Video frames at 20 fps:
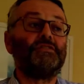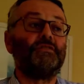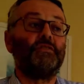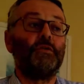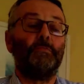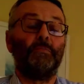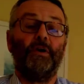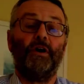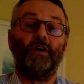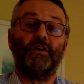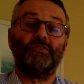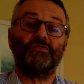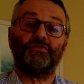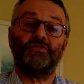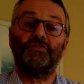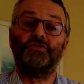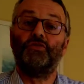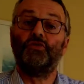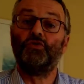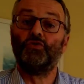of the
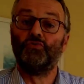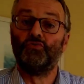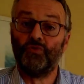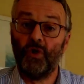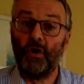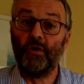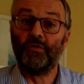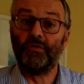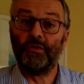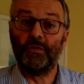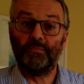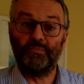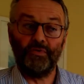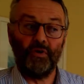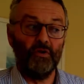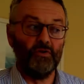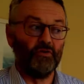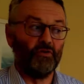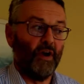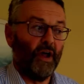person who wrote the
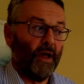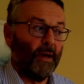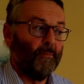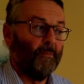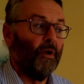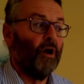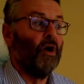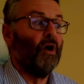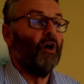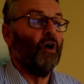program